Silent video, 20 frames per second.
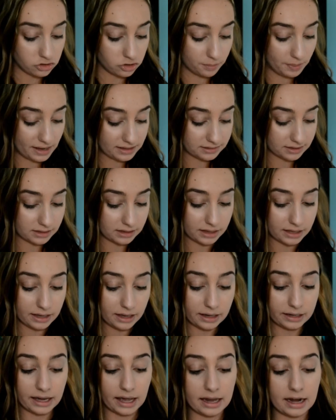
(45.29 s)
So basically,
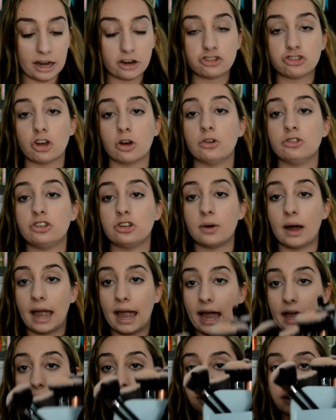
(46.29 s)
again, I showed you I
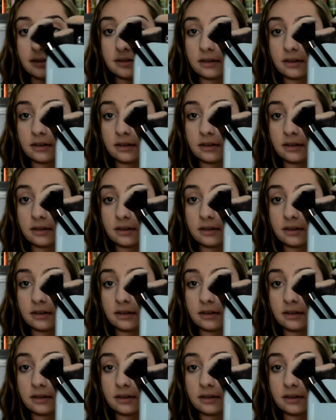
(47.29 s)
had these